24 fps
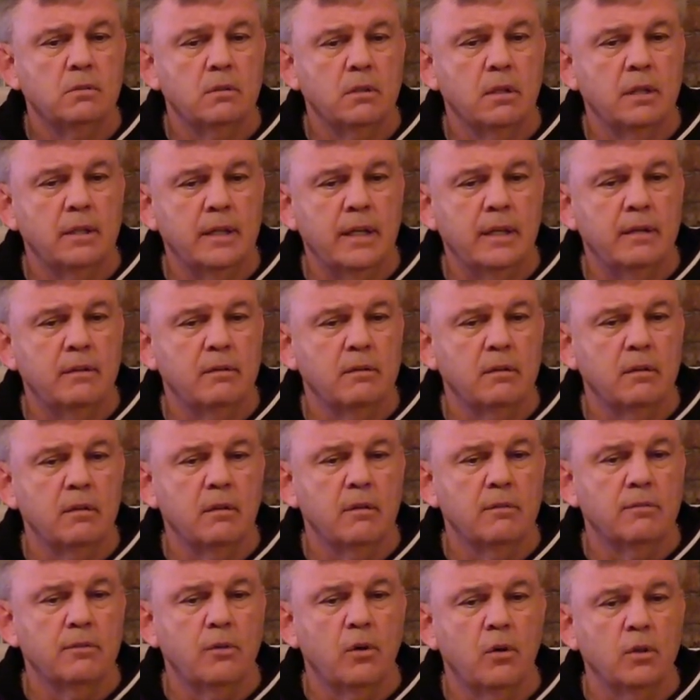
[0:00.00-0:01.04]
and then
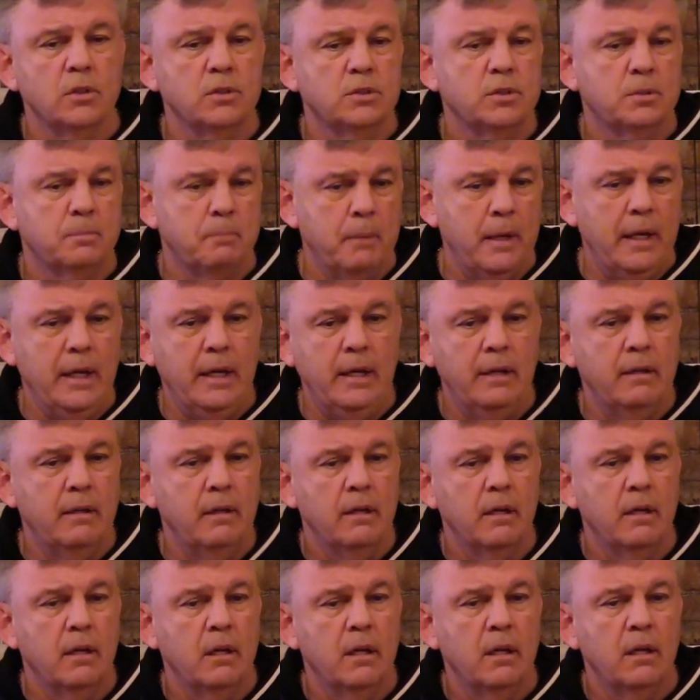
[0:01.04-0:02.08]
of course speed,
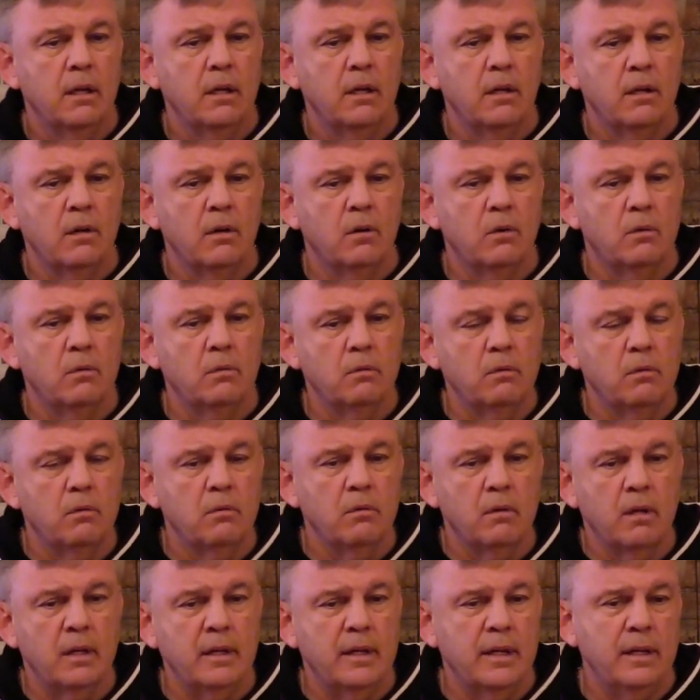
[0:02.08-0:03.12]
you know,
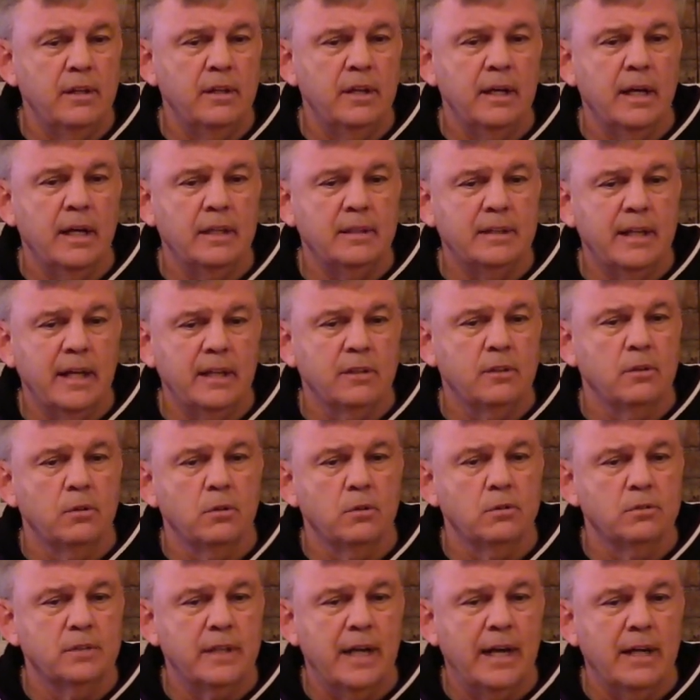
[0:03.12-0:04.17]
and then you got
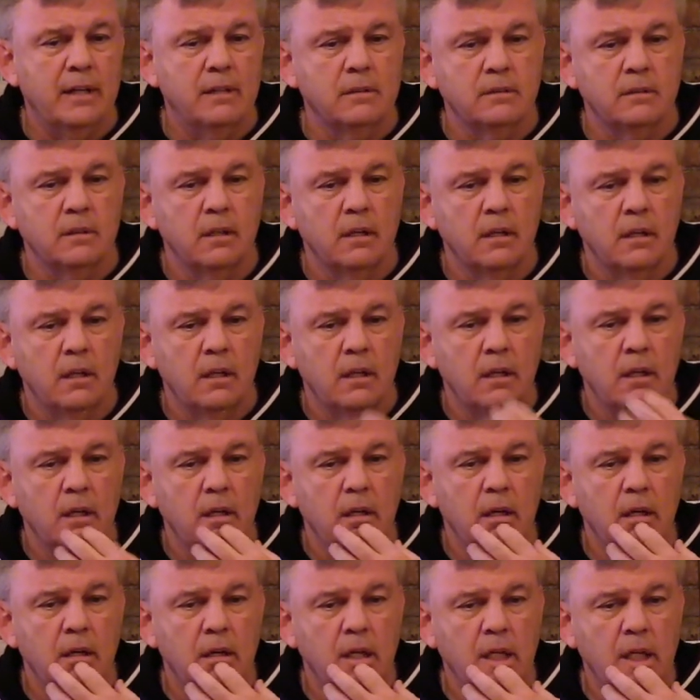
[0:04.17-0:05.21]
technical talent
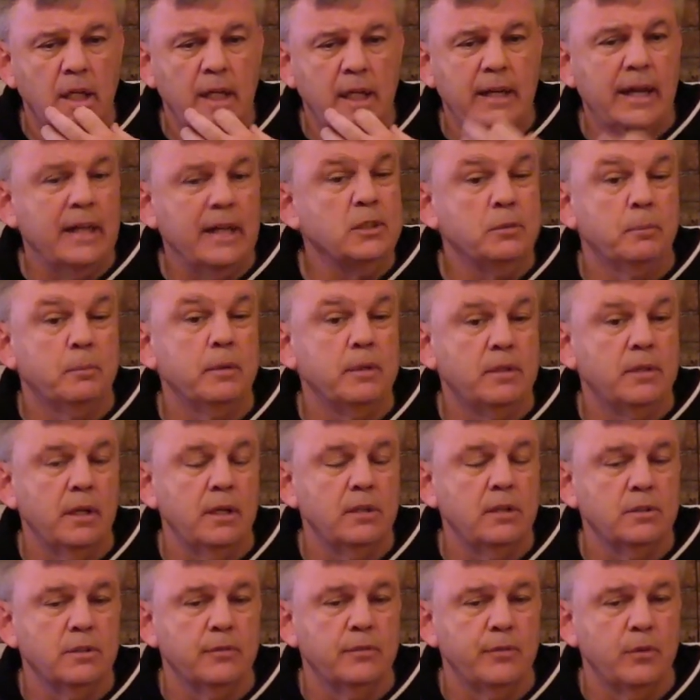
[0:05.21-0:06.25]
uh, and
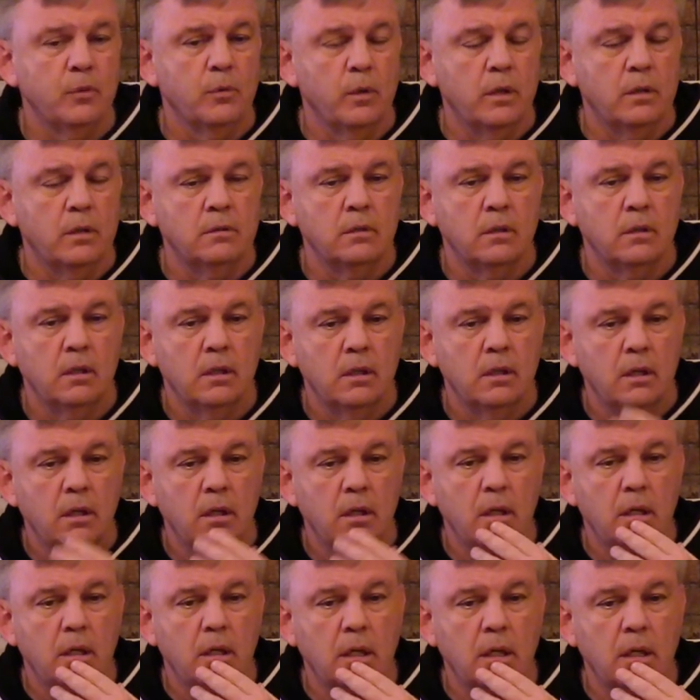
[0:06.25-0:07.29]
expertise, if you will,
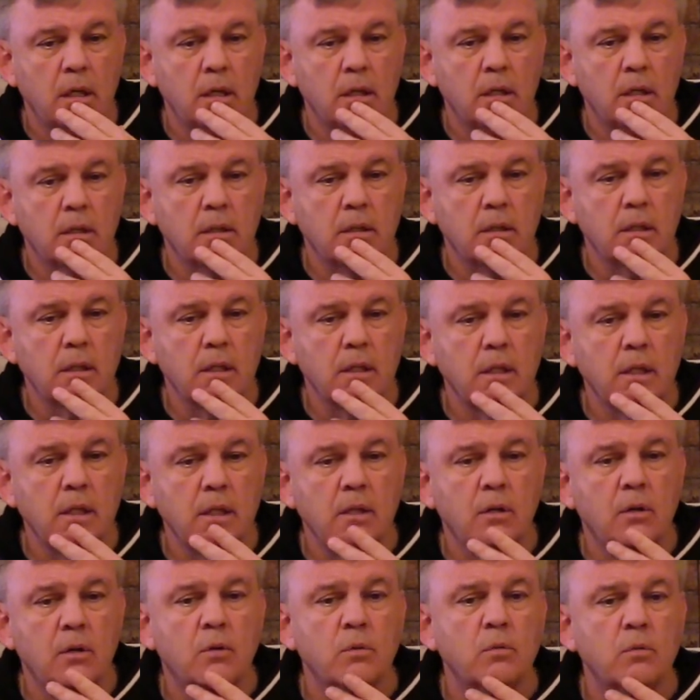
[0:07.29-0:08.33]
uh,
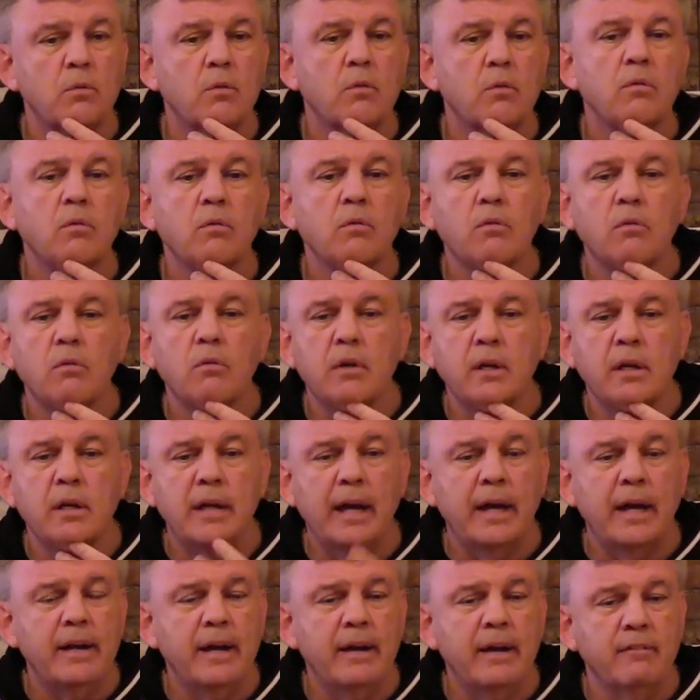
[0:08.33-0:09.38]
you know, in
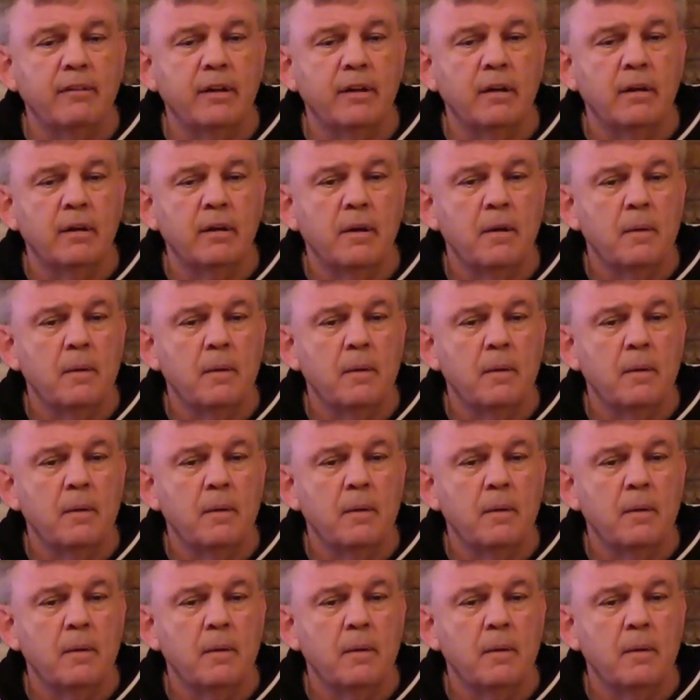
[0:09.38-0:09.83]
that area.